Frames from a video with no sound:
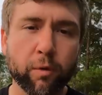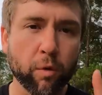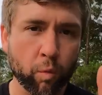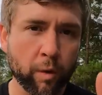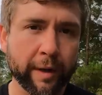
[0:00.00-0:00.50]

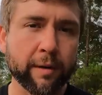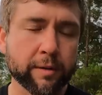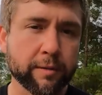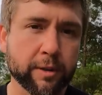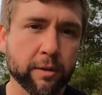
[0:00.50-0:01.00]
for 1
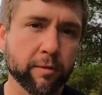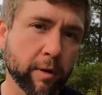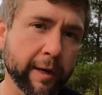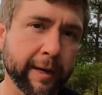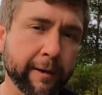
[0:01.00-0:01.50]
ounce of silver
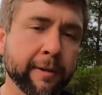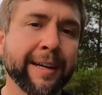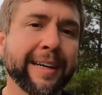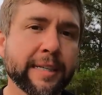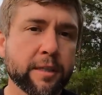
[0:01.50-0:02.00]
right now.
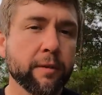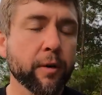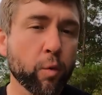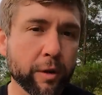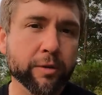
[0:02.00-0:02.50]

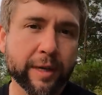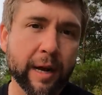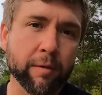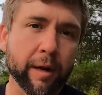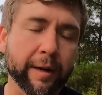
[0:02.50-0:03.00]
Silver will
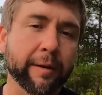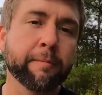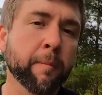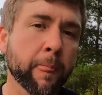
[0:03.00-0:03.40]
skyrocket.